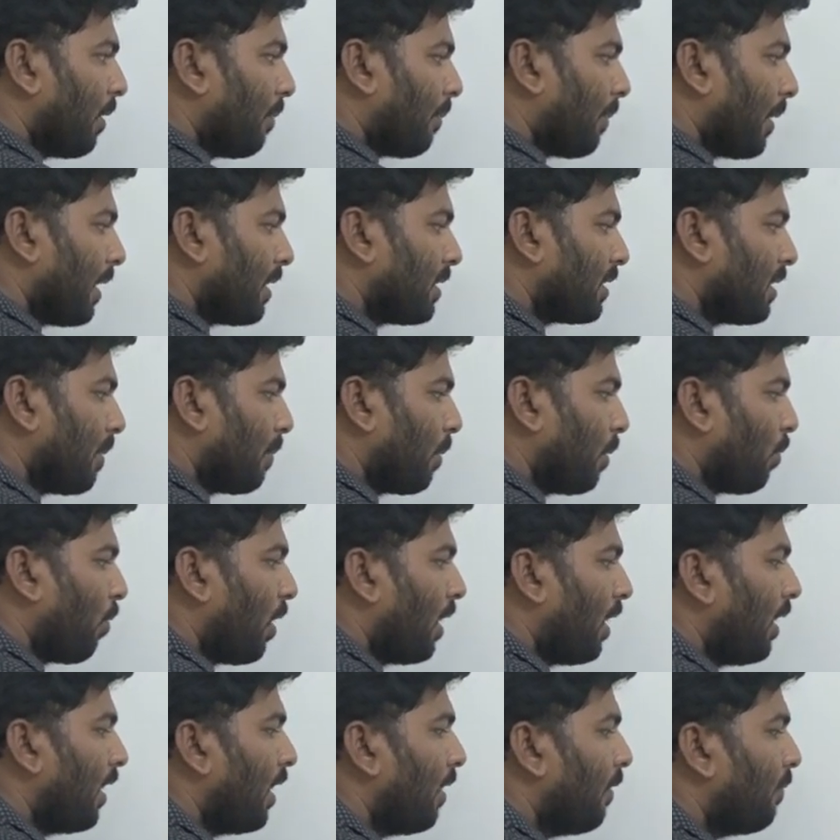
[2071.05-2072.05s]
For example,
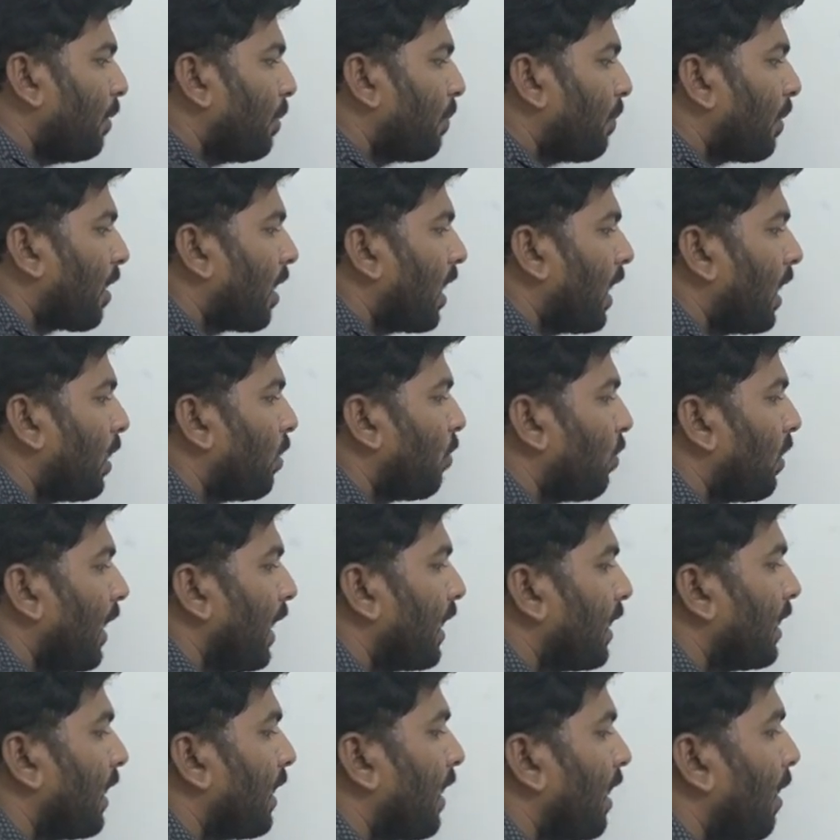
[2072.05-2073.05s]
one day we forgot to
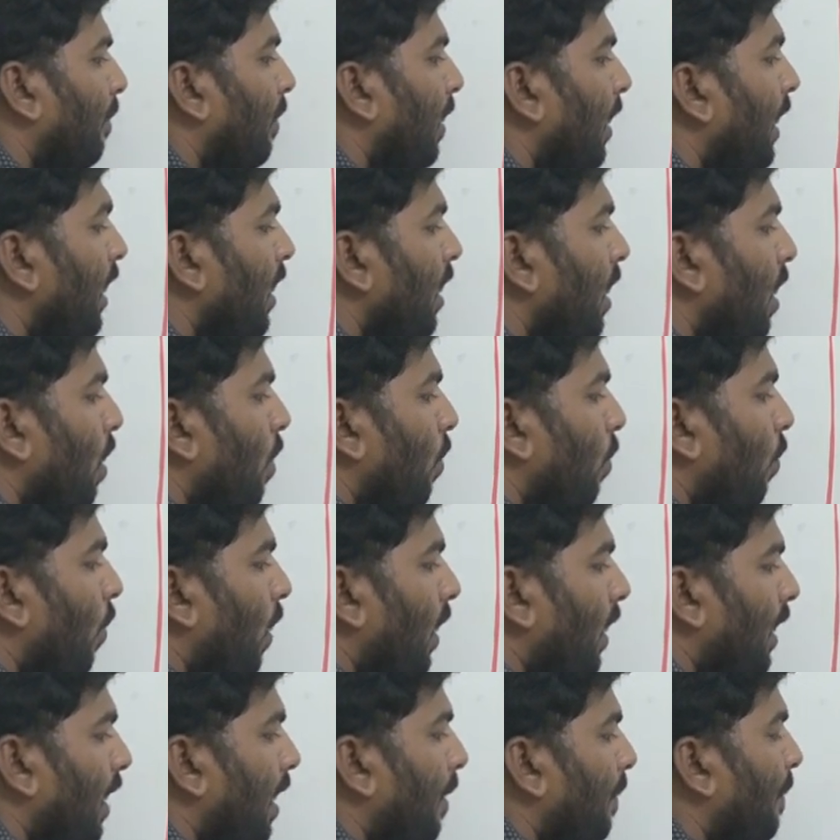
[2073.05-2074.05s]
take the tablet,
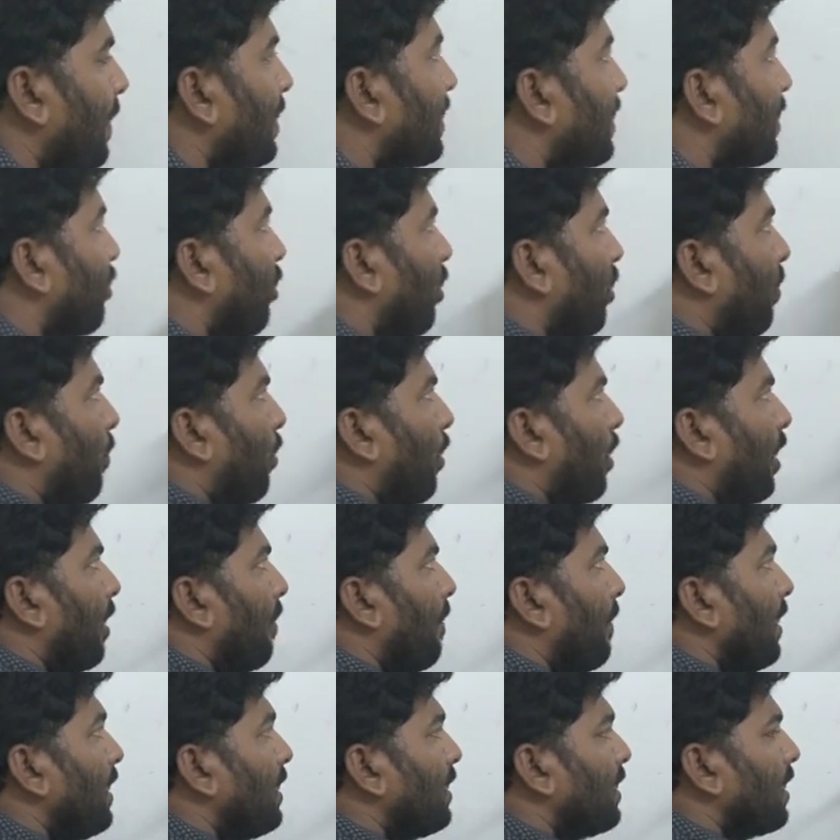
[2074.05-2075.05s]
what happens in our body
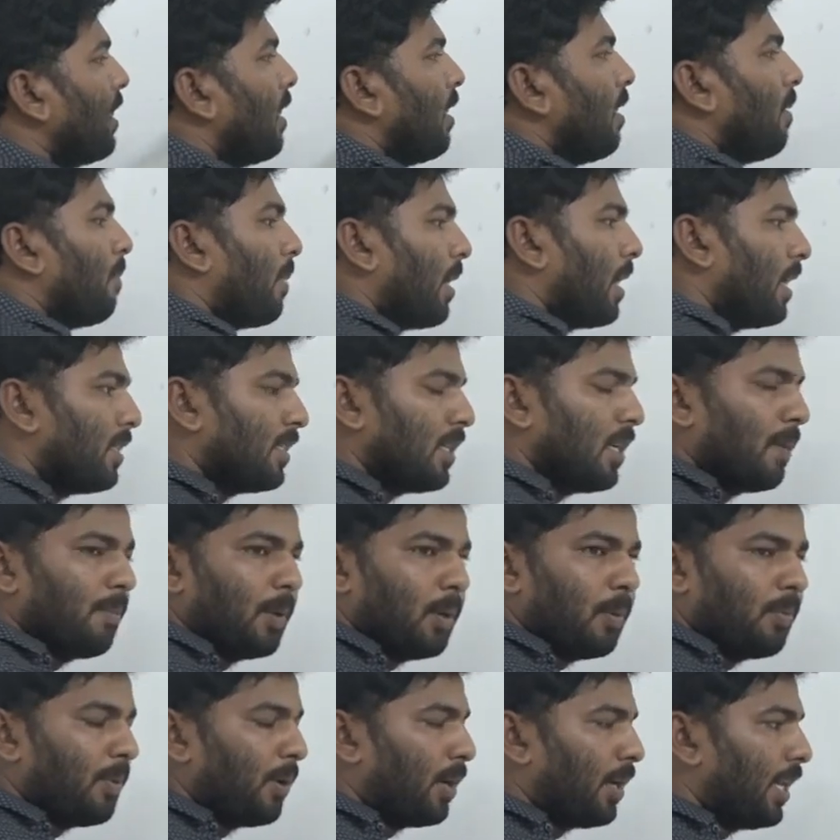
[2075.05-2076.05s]
means, for
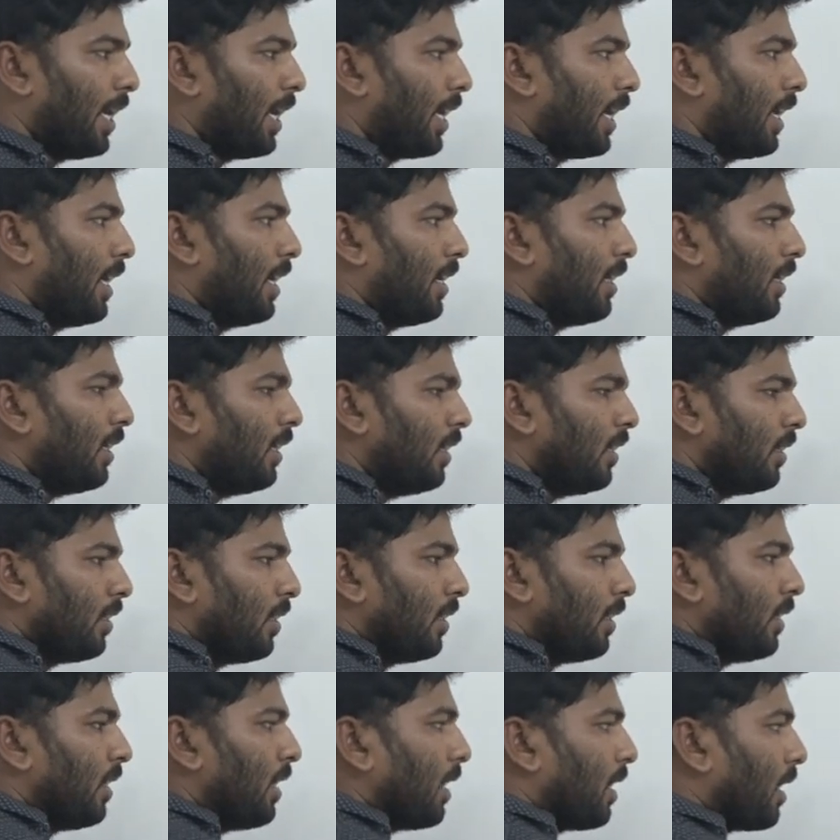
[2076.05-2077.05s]
example, if you take here
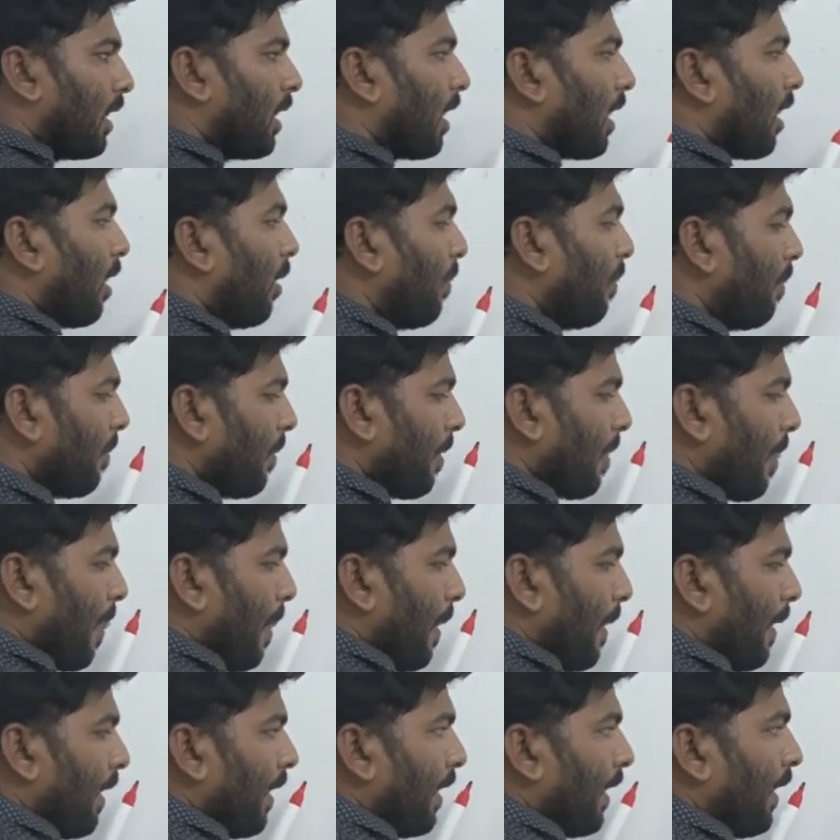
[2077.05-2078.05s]
graph,
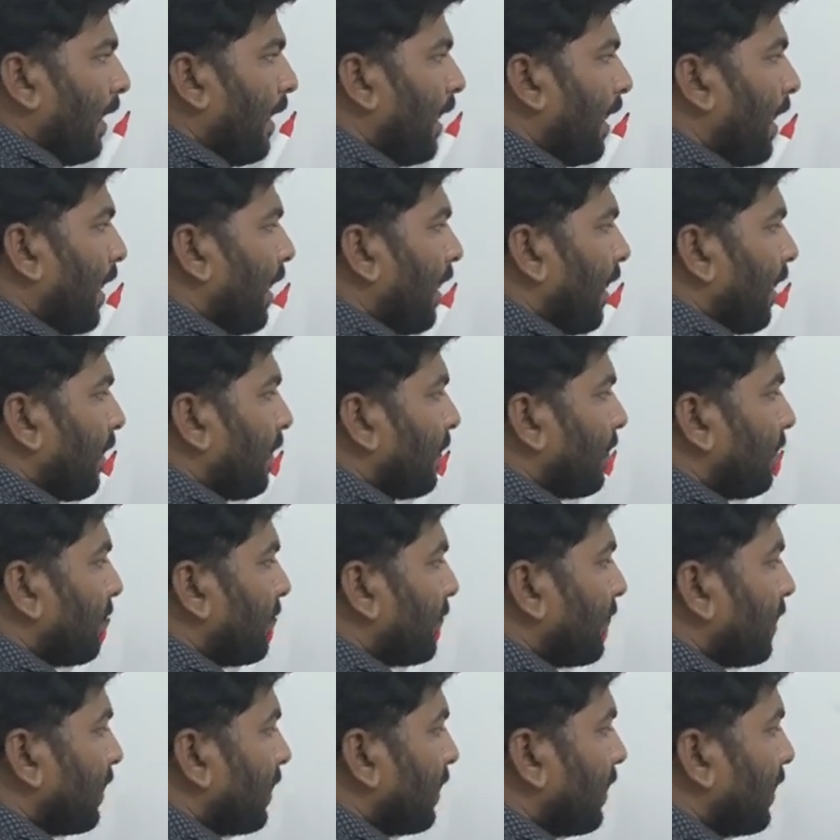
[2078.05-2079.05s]
here
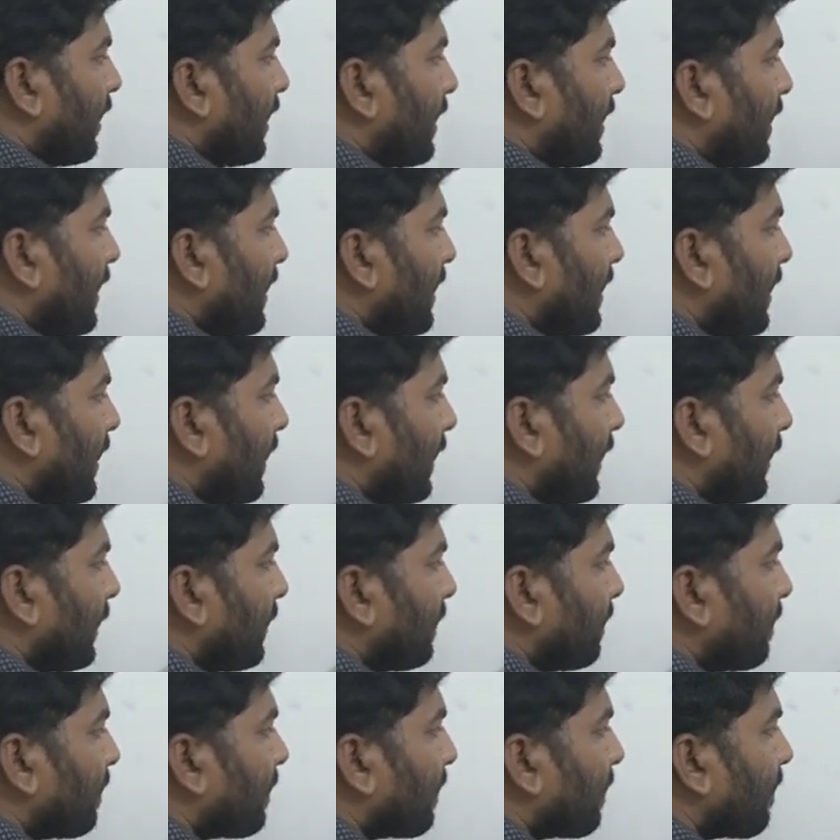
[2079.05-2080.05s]
this is
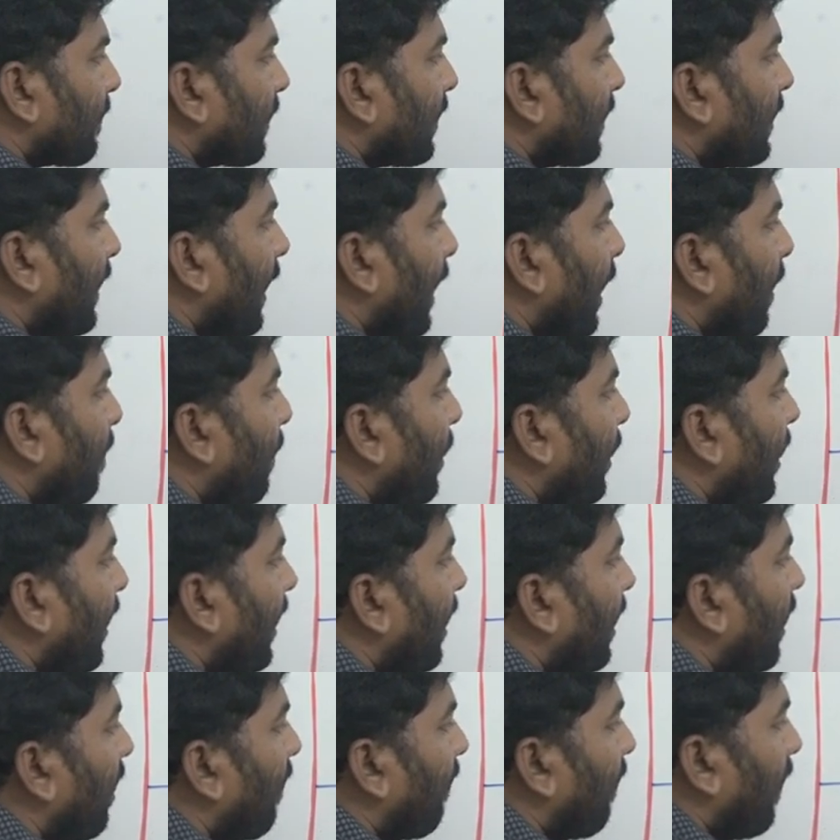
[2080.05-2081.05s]
the
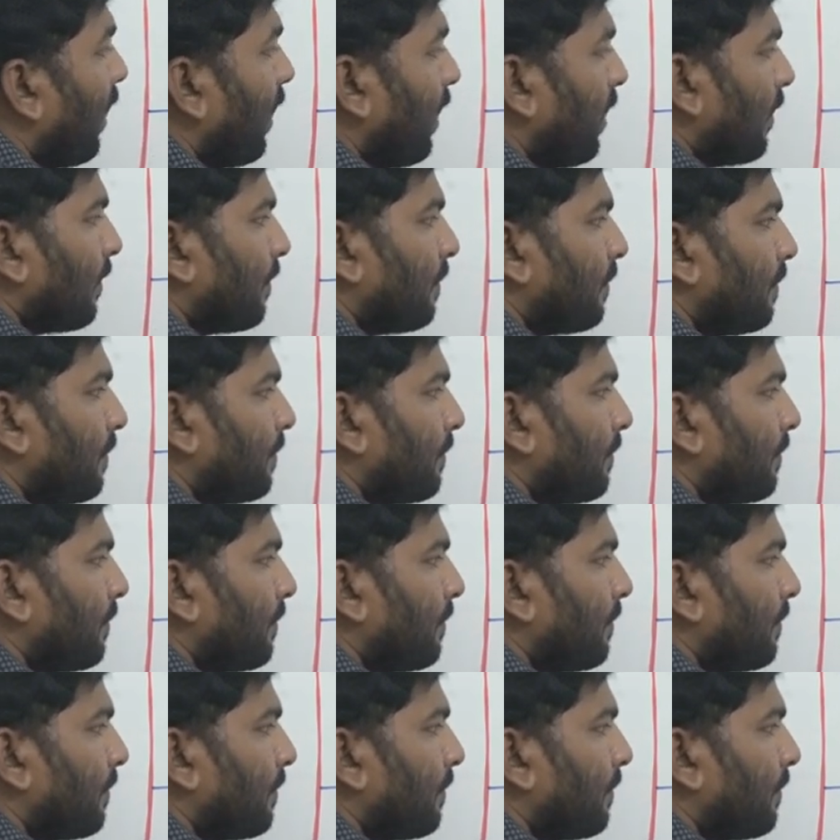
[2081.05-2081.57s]
therapeutic level,